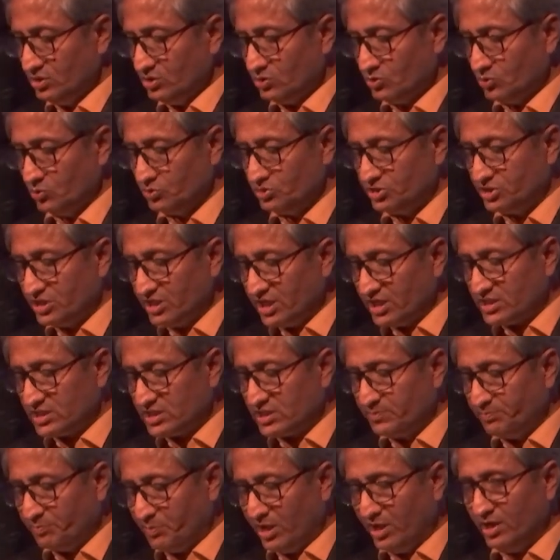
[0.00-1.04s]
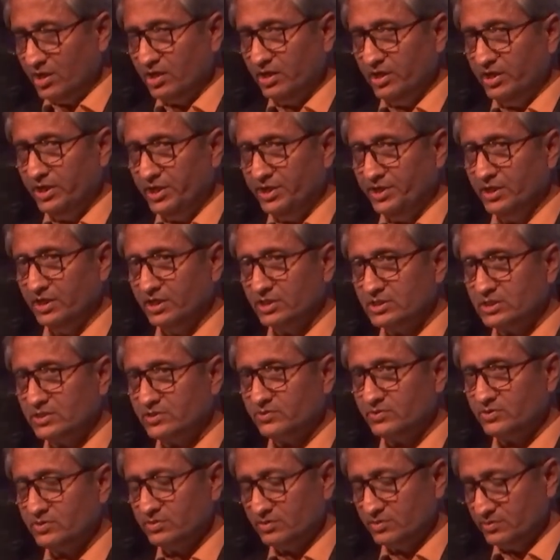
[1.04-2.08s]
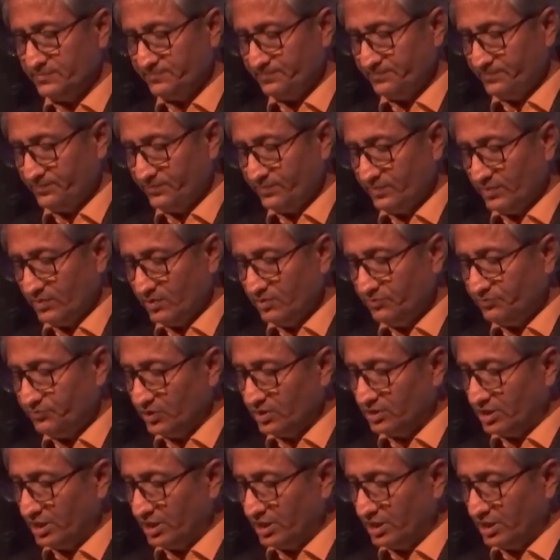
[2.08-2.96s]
to just being leaders for